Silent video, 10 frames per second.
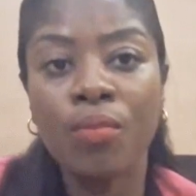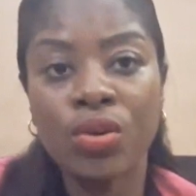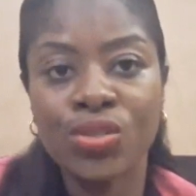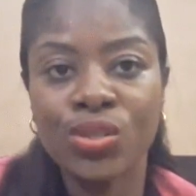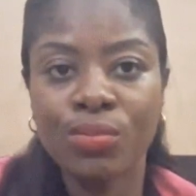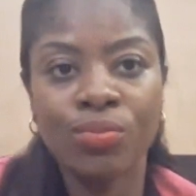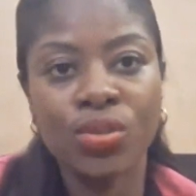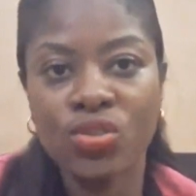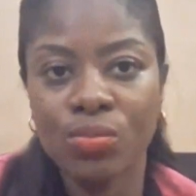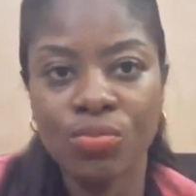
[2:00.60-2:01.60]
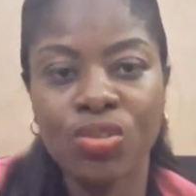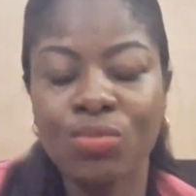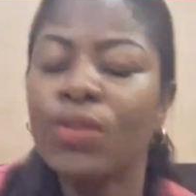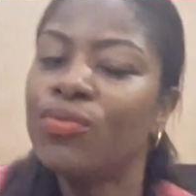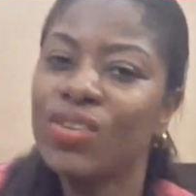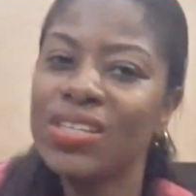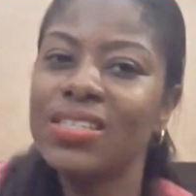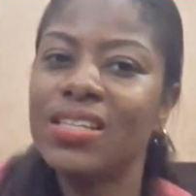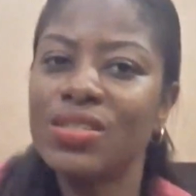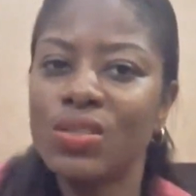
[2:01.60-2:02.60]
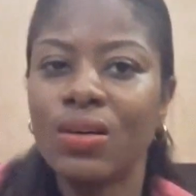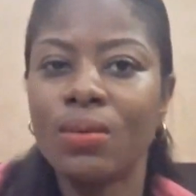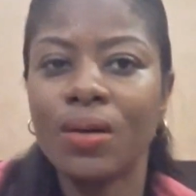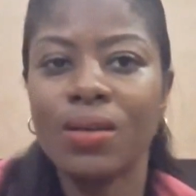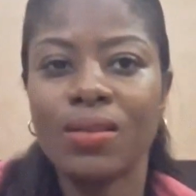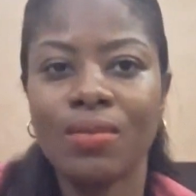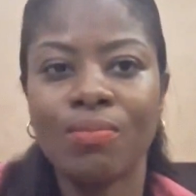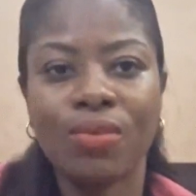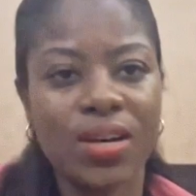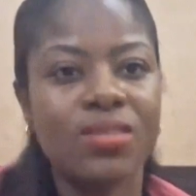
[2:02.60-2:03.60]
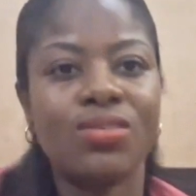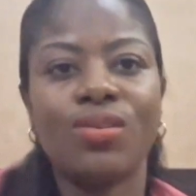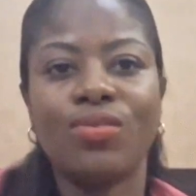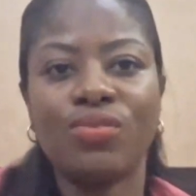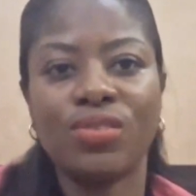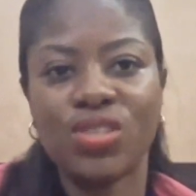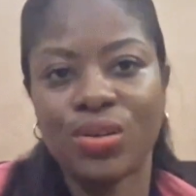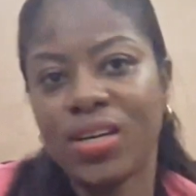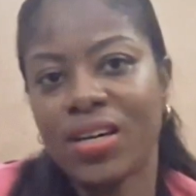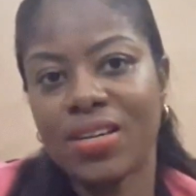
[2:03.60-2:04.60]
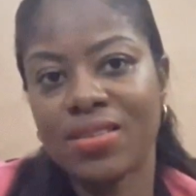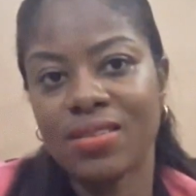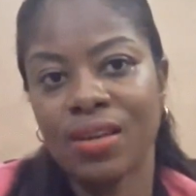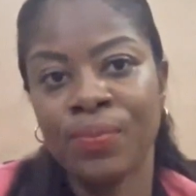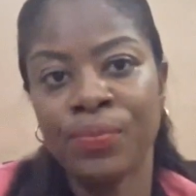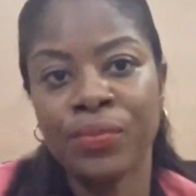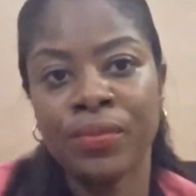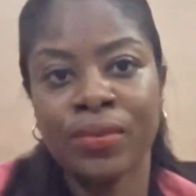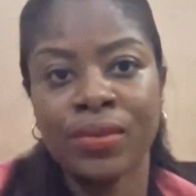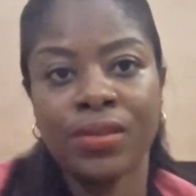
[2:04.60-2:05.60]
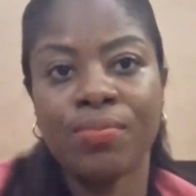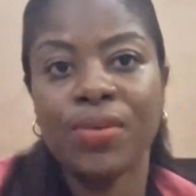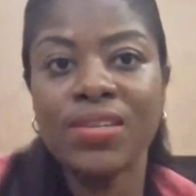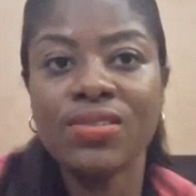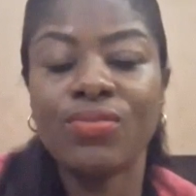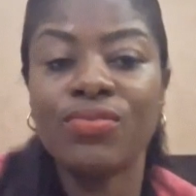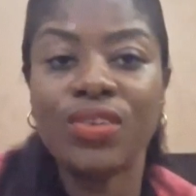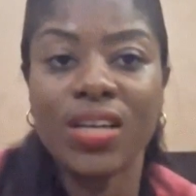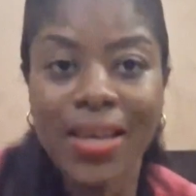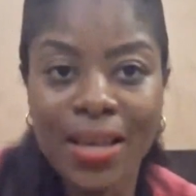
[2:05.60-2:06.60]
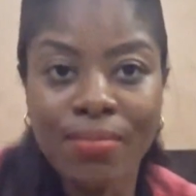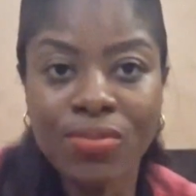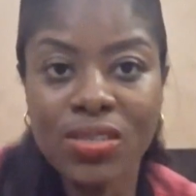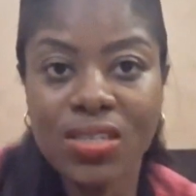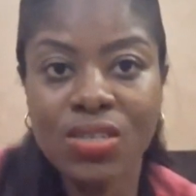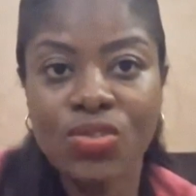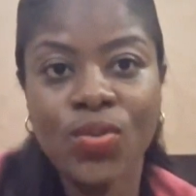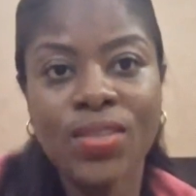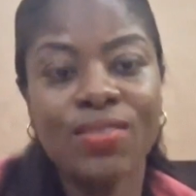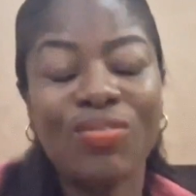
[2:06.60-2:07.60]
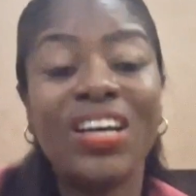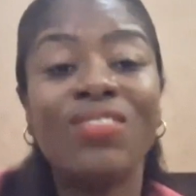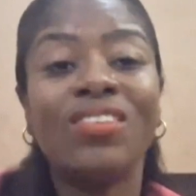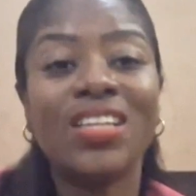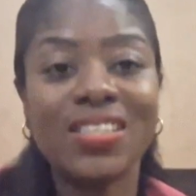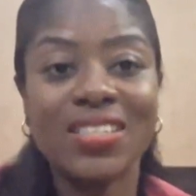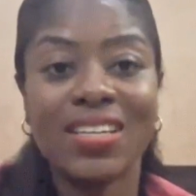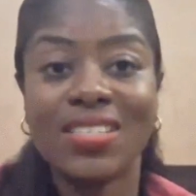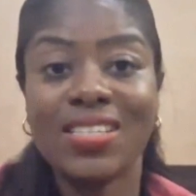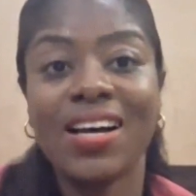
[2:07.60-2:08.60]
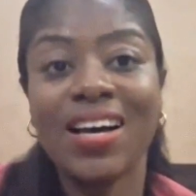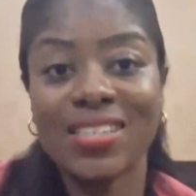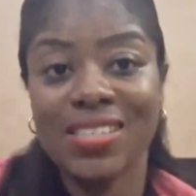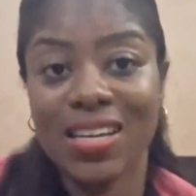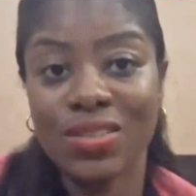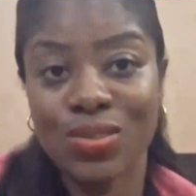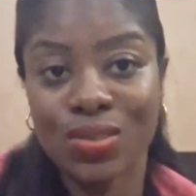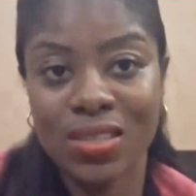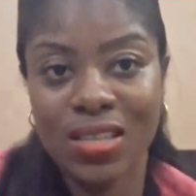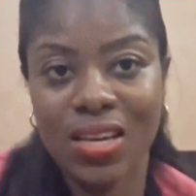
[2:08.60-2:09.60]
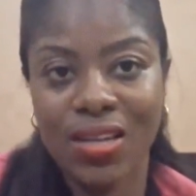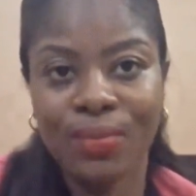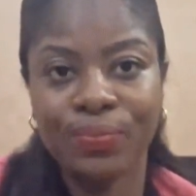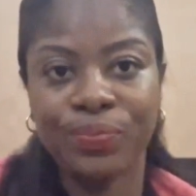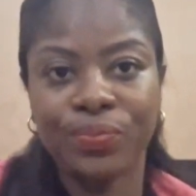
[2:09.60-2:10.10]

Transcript: much. But first, let's talk about the price of jerry cans. The price of empty 25 liters as at today